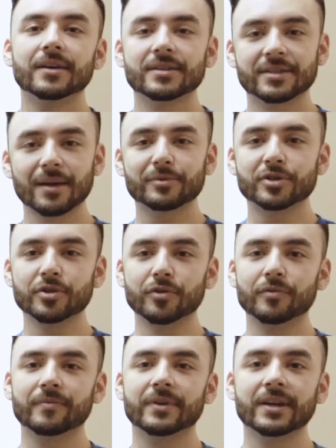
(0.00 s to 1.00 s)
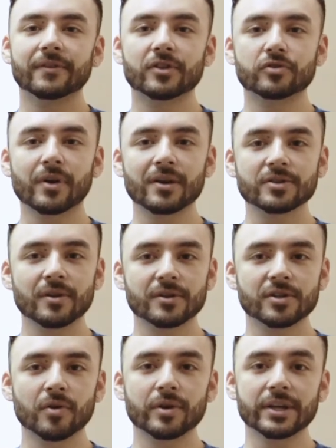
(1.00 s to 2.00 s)
Step 2. If the dryer
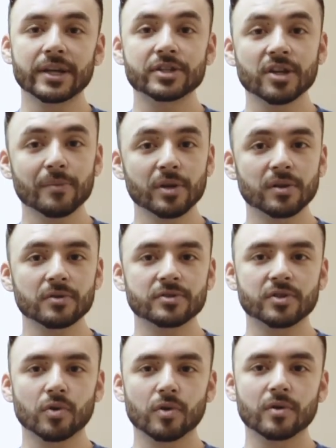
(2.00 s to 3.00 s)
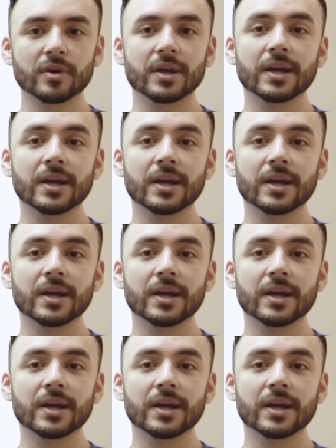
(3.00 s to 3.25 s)
starts going each time you close the door,